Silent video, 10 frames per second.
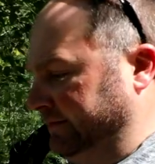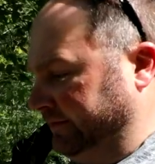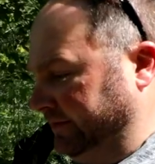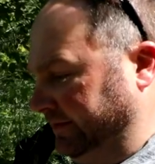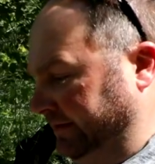
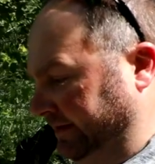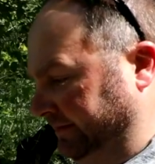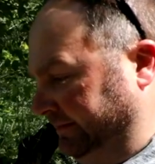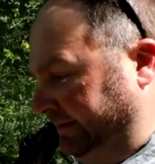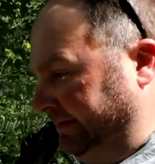also
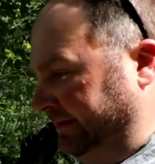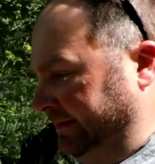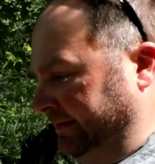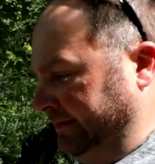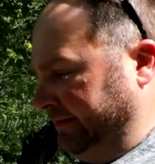
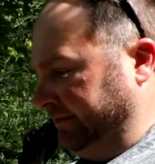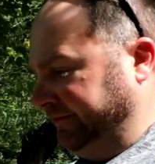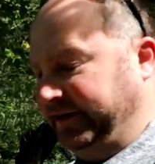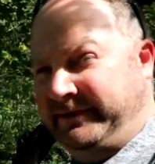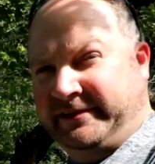they'll
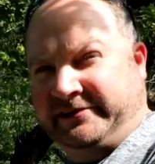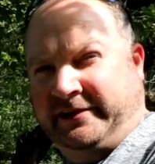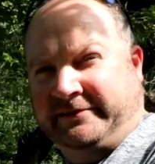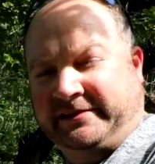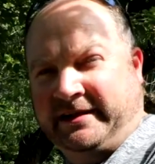fit on my
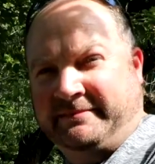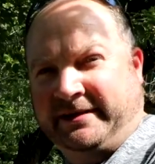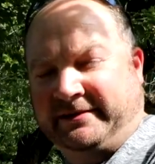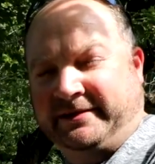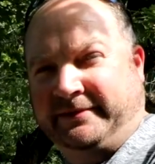shelves a lot
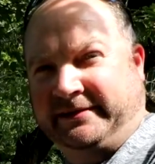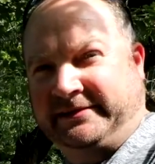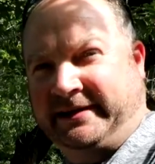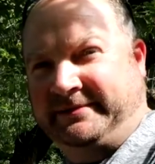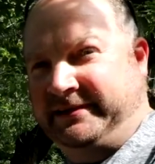better in the winter
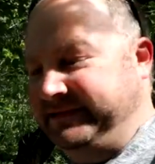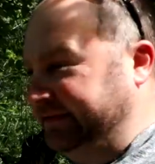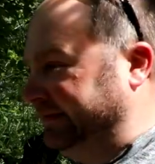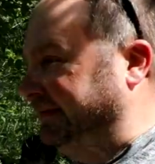time too.